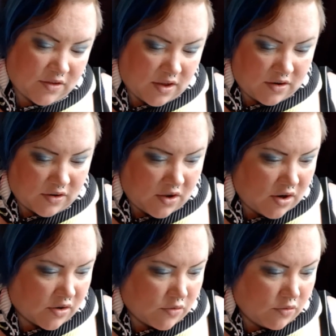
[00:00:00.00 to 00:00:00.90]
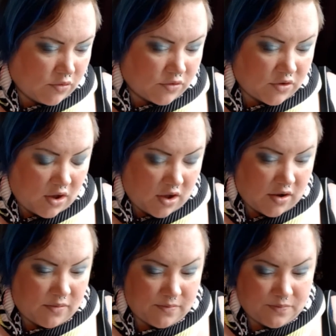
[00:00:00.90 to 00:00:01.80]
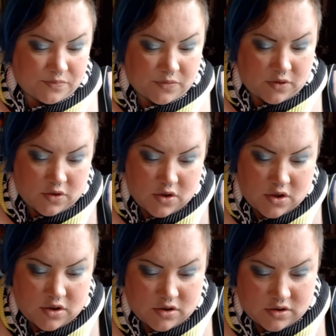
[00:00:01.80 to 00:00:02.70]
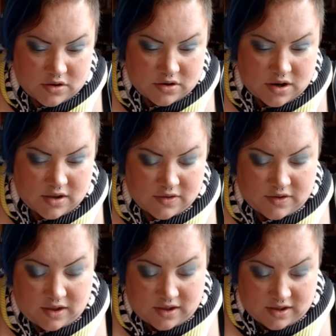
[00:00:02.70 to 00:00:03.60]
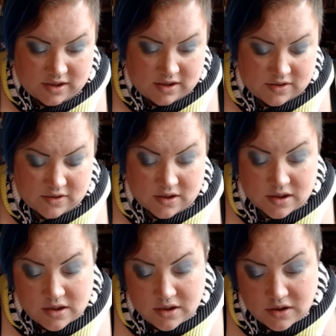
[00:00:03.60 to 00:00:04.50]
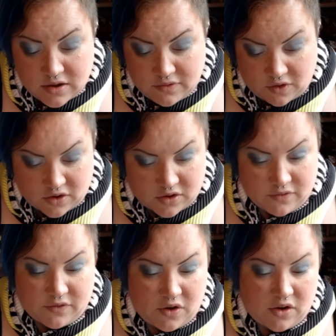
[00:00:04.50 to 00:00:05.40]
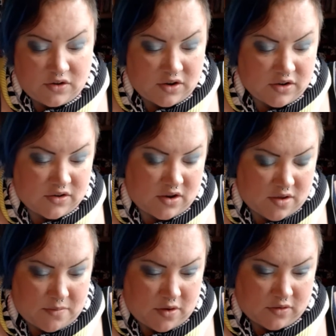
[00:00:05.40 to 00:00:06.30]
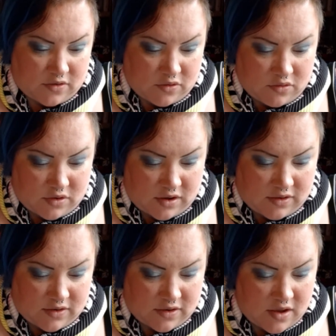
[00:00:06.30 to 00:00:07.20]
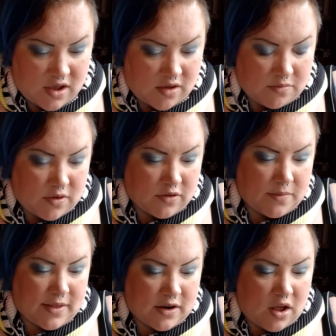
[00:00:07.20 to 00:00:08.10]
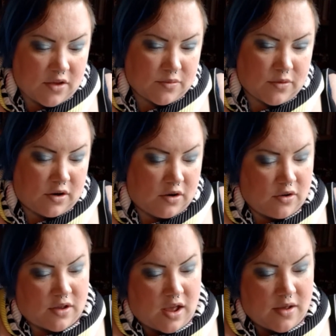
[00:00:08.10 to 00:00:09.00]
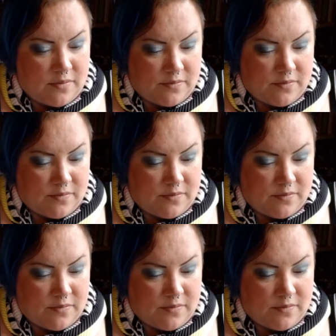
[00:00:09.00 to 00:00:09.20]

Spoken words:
sounded kind of cool. So, let's see if I can find it amongst all these. That's going to be the last one I look at.